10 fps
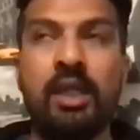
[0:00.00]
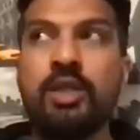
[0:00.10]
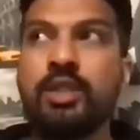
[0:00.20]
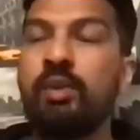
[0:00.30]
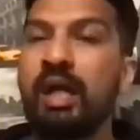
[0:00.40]

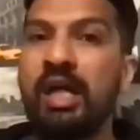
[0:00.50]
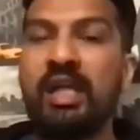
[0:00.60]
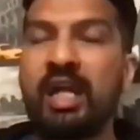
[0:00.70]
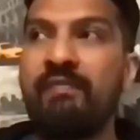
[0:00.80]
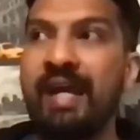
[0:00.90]
So I
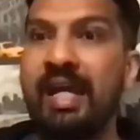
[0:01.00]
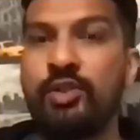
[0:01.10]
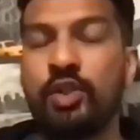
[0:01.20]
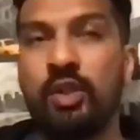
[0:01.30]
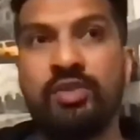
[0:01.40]
have
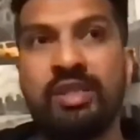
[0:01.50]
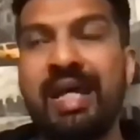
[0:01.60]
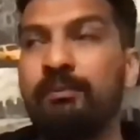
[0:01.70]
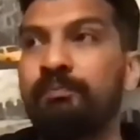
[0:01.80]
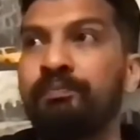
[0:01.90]
had dogs
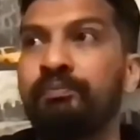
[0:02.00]
that